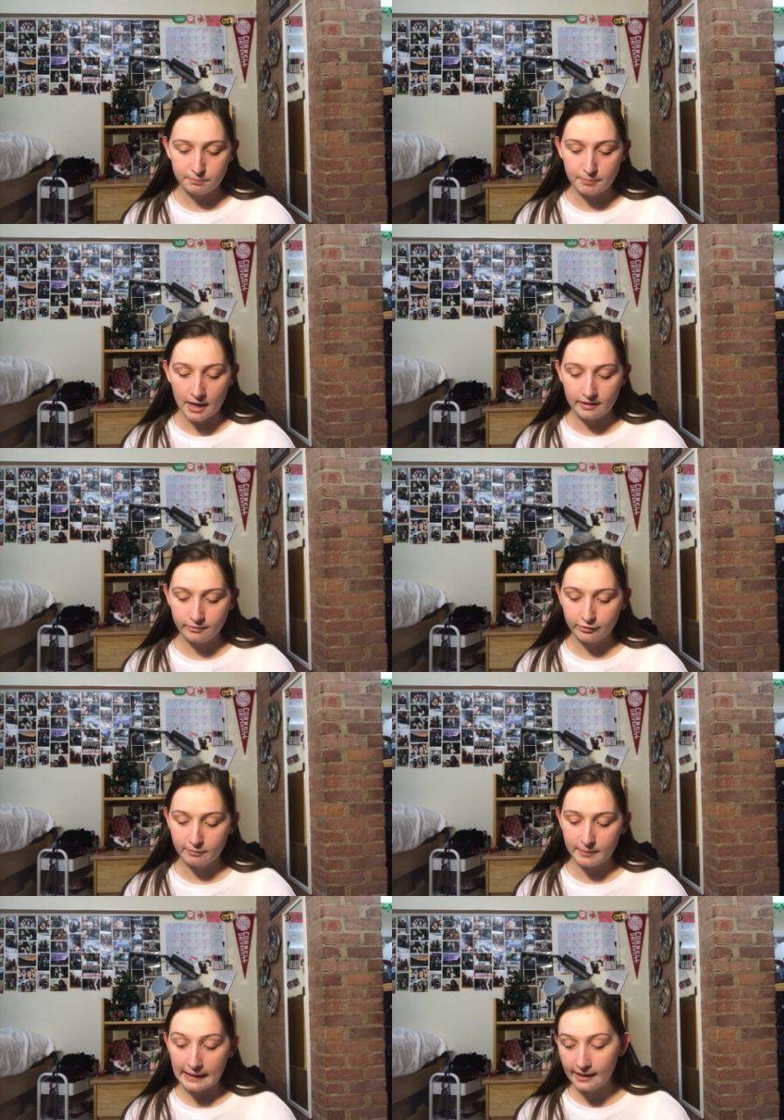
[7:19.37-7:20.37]
But for
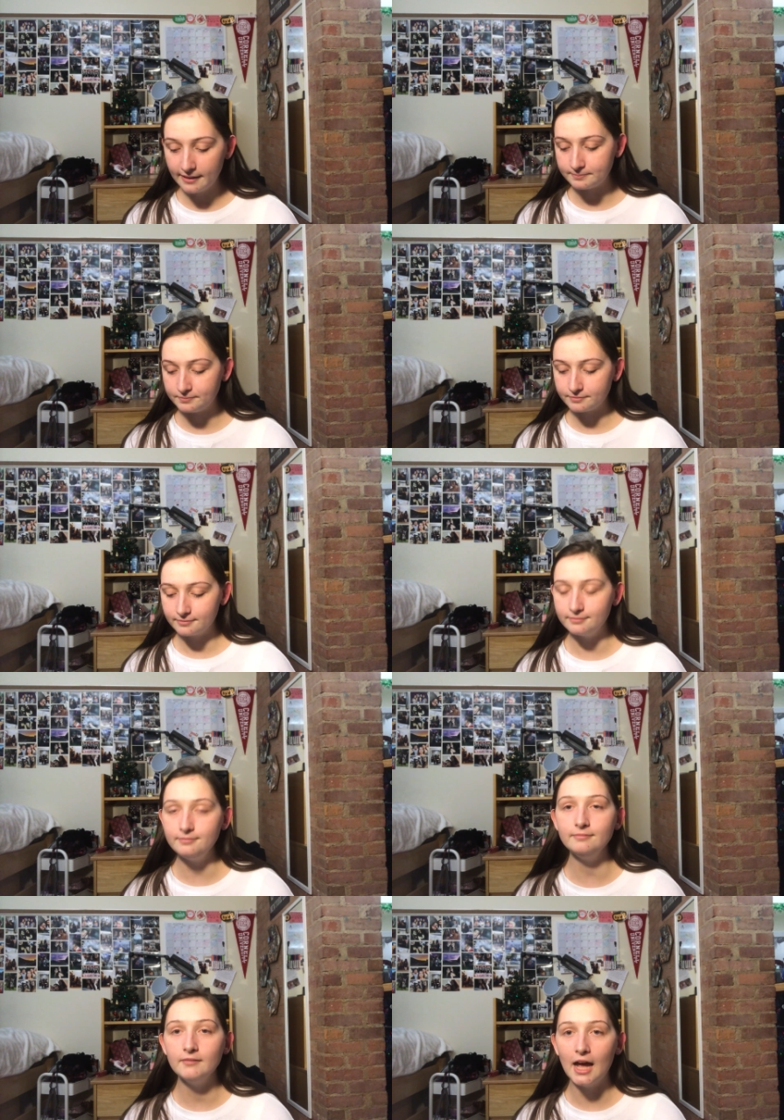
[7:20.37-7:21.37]
me,
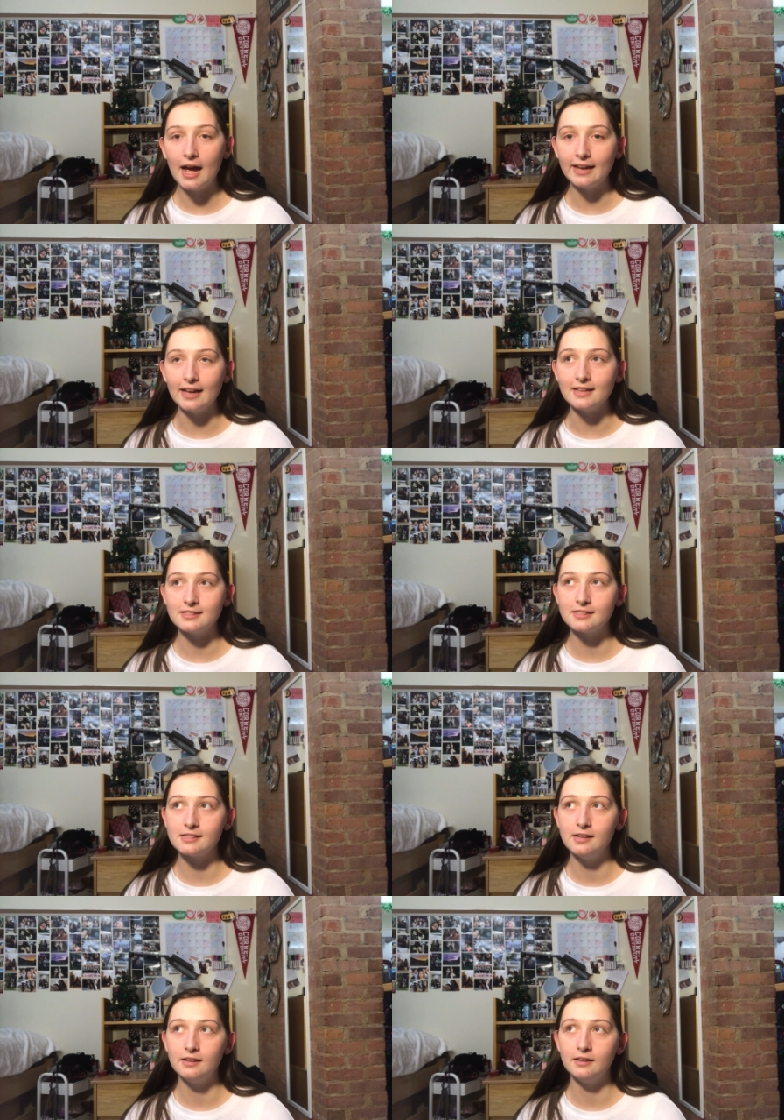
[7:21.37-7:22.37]
I guess